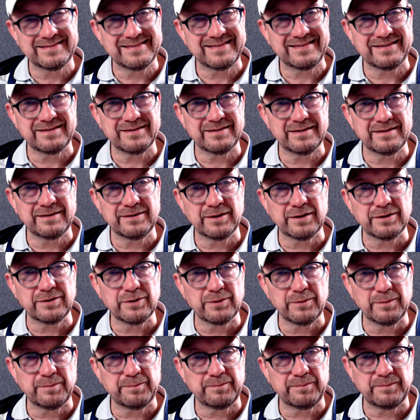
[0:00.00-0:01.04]
you can
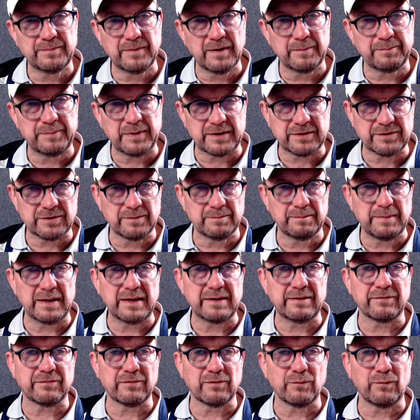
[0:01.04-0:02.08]
do a picture of many
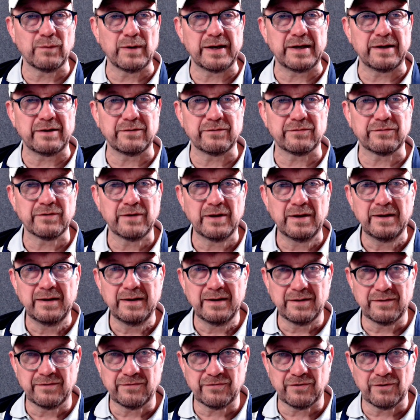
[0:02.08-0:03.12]
different ways.
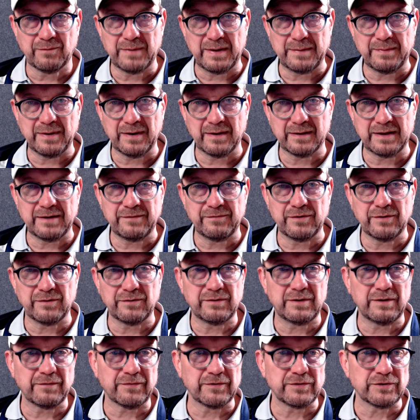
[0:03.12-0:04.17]
And so maybe I'll give you
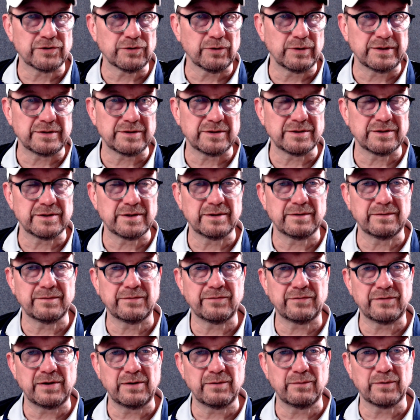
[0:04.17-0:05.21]
different choices and
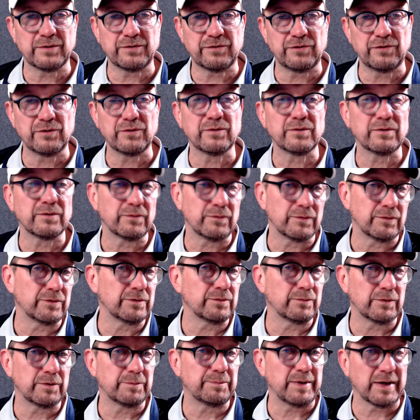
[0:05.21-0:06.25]
see what you
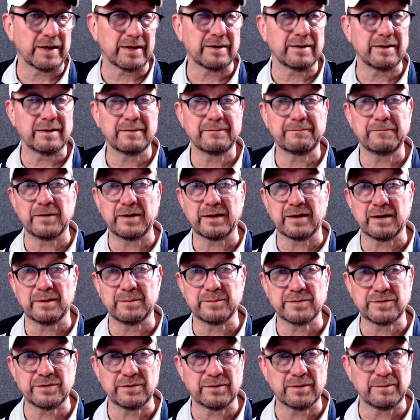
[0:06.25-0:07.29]
would pick when it
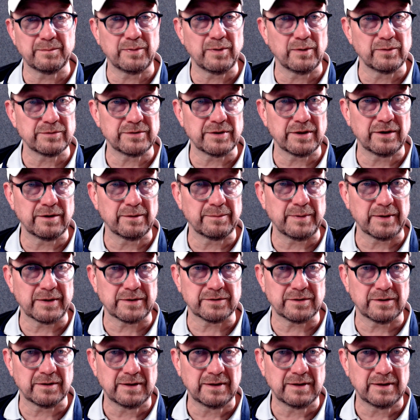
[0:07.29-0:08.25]
comes to composing your picture.